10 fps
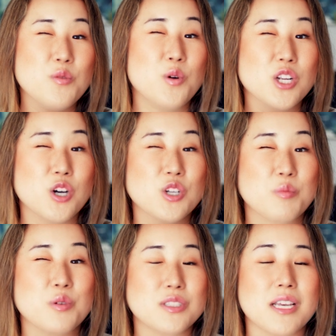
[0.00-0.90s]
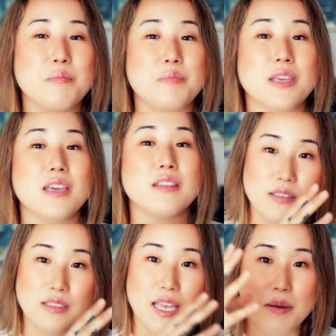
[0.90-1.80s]
one hundred percent be the
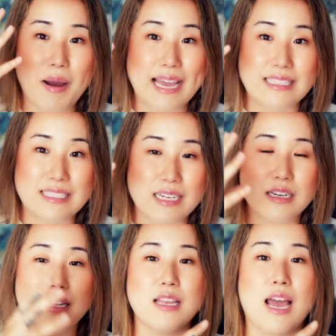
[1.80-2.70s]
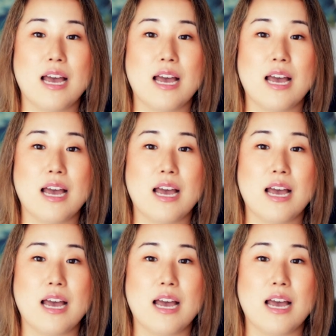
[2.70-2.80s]
same identity